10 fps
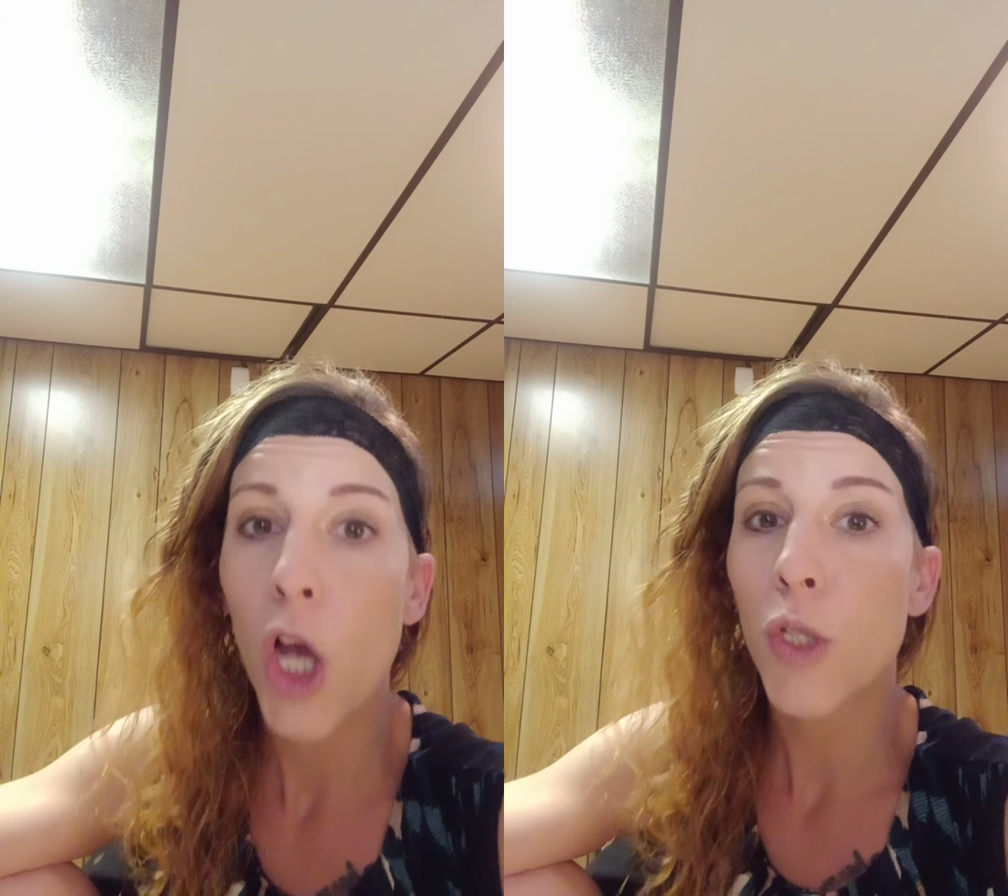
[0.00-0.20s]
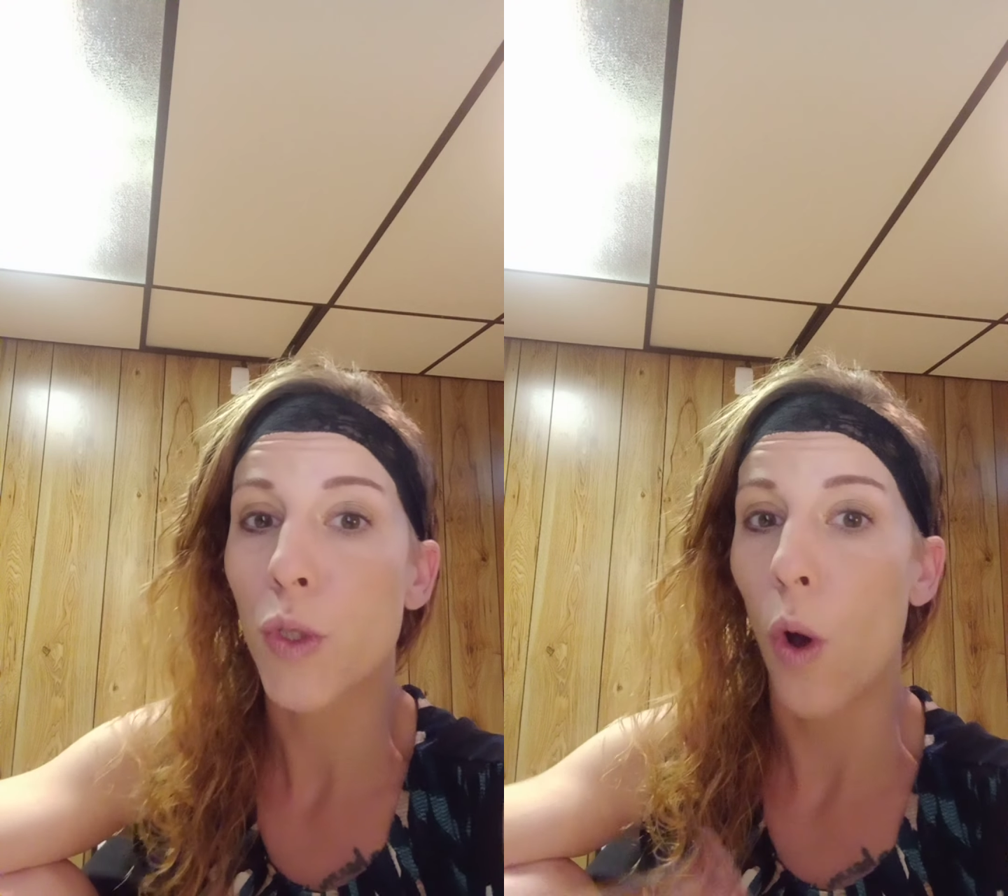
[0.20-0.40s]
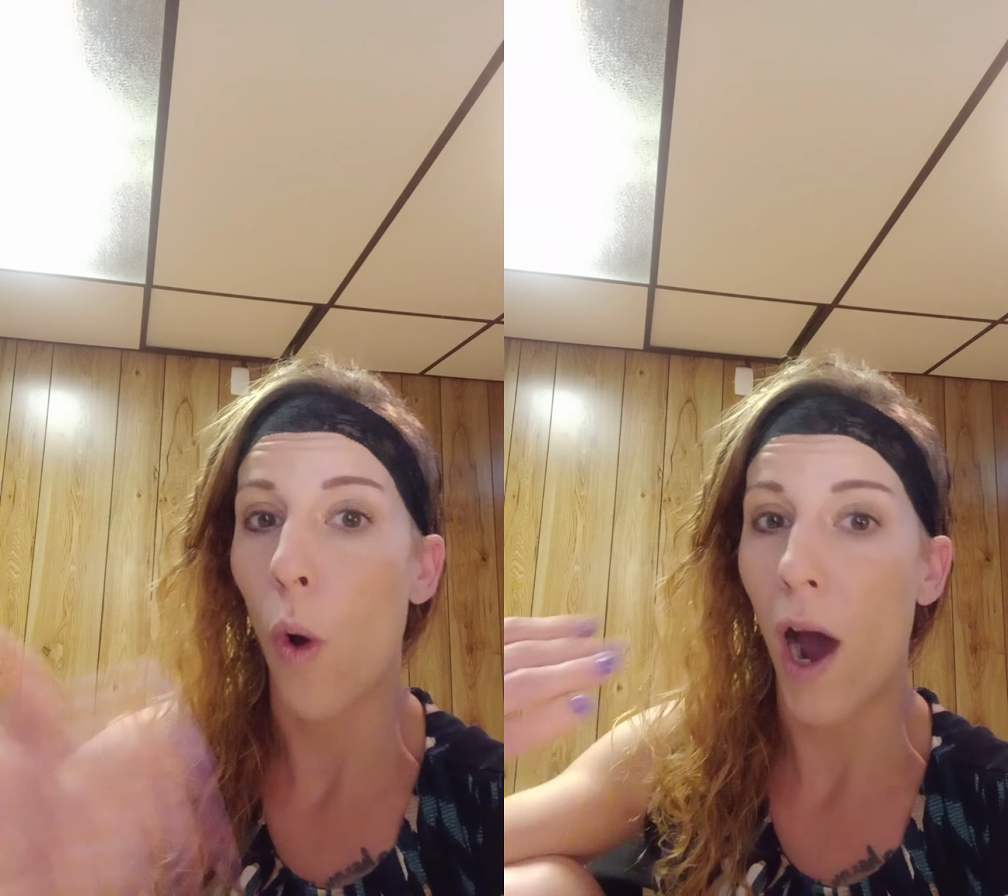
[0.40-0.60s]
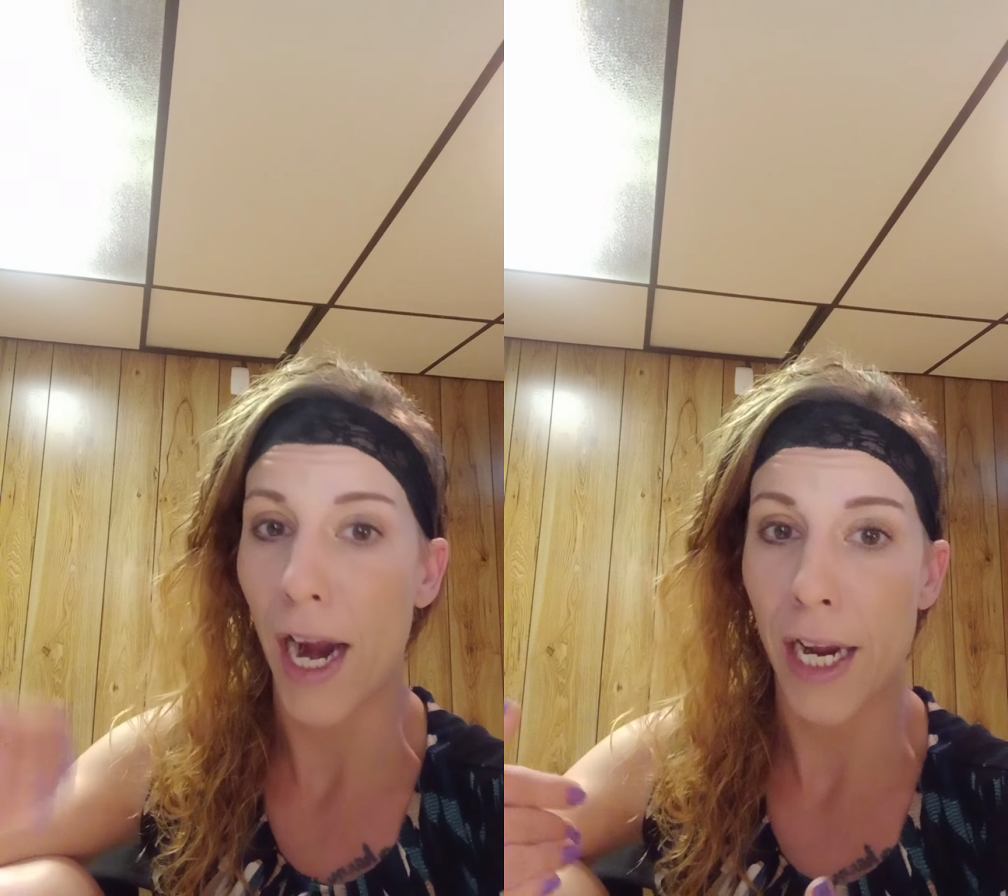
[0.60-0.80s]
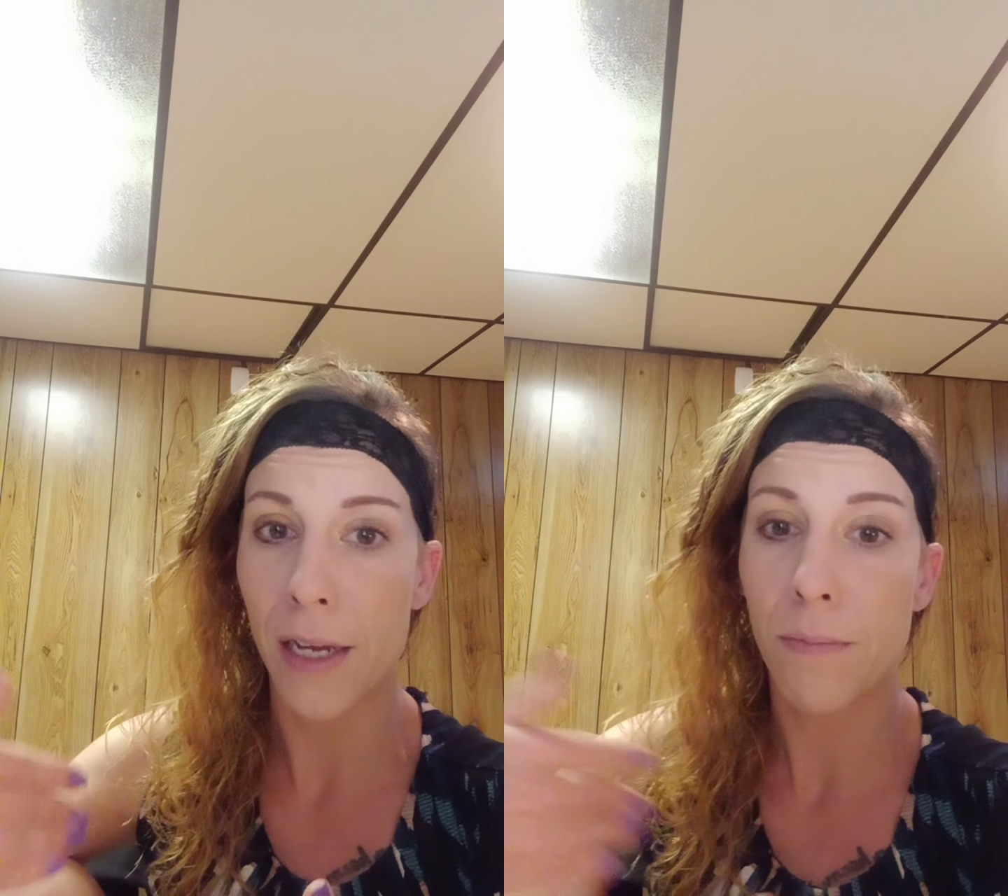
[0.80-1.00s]
So
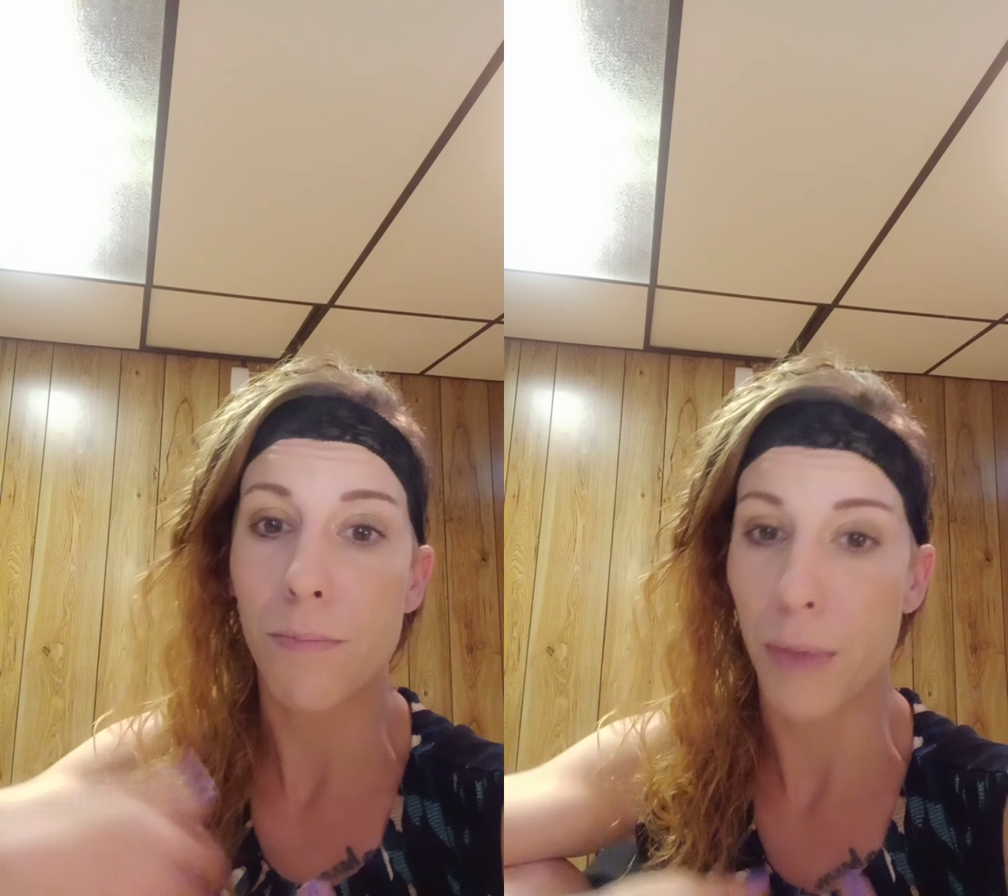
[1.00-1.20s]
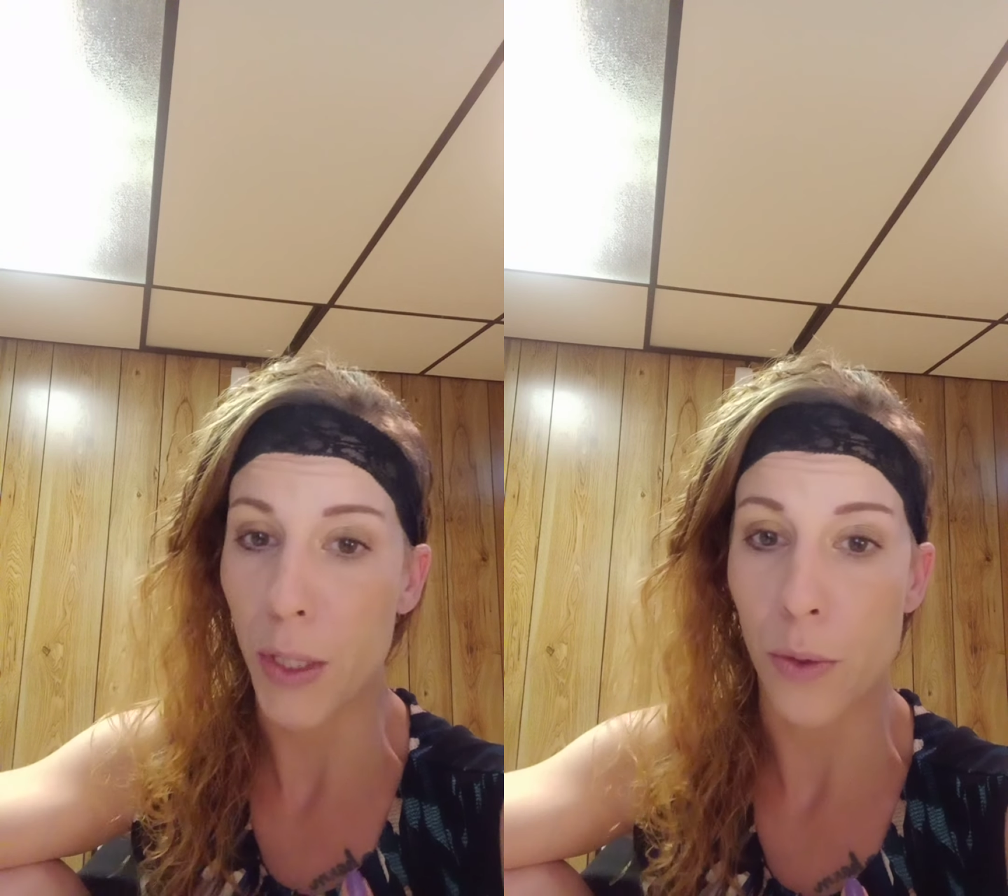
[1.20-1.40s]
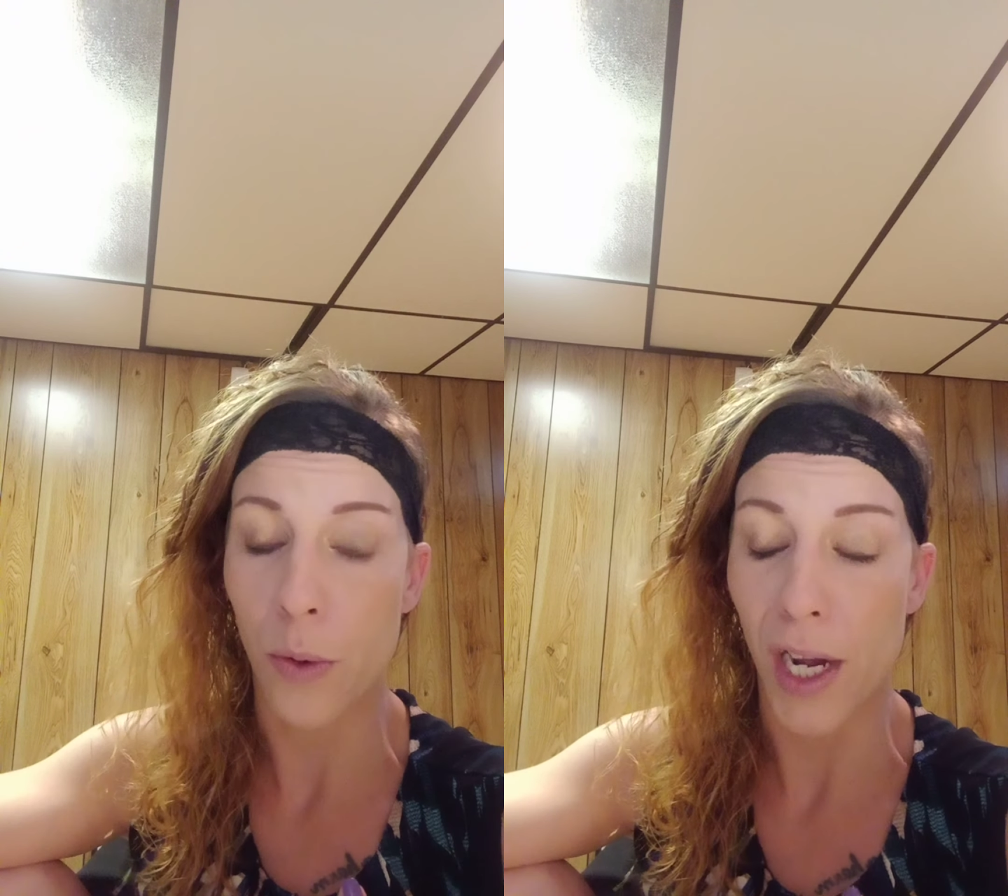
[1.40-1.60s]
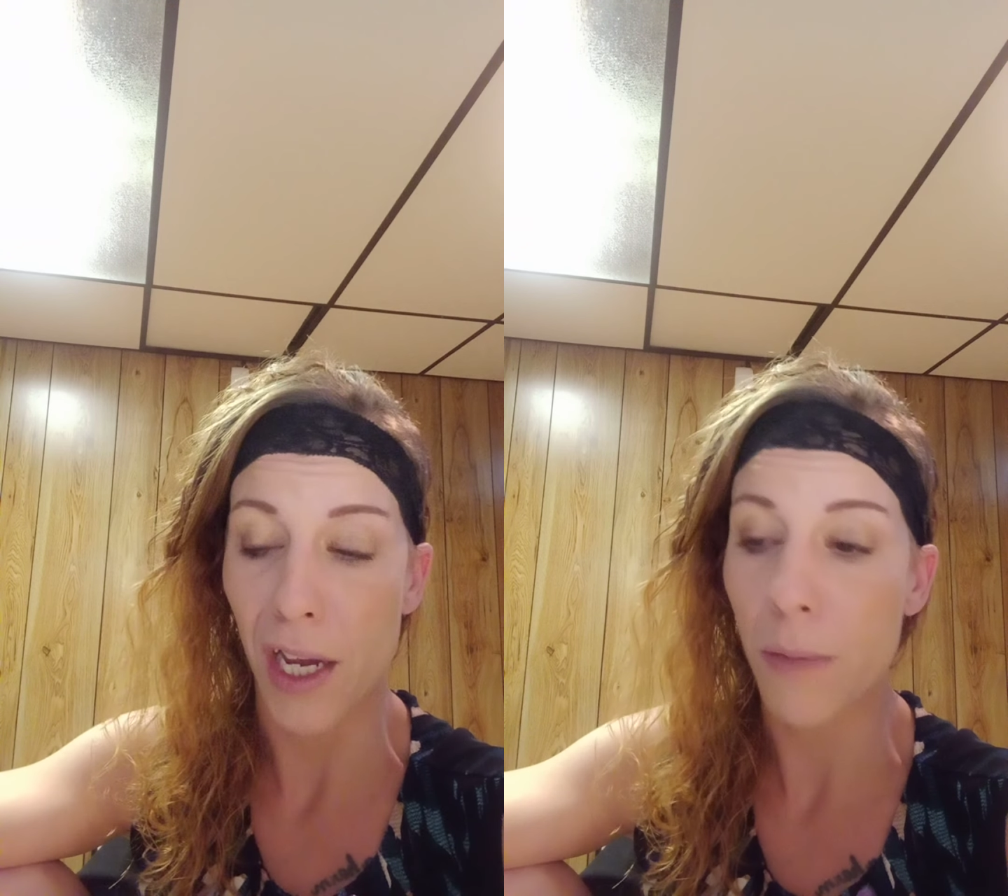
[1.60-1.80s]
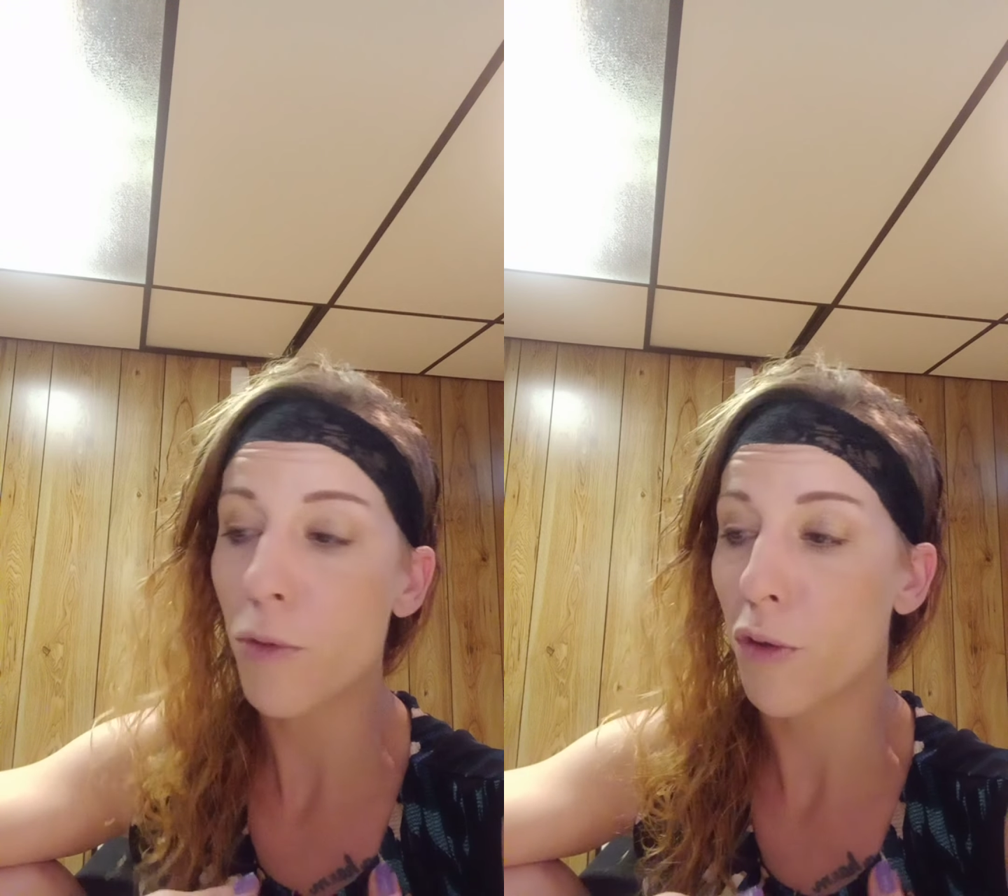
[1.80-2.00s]
I, being who I am,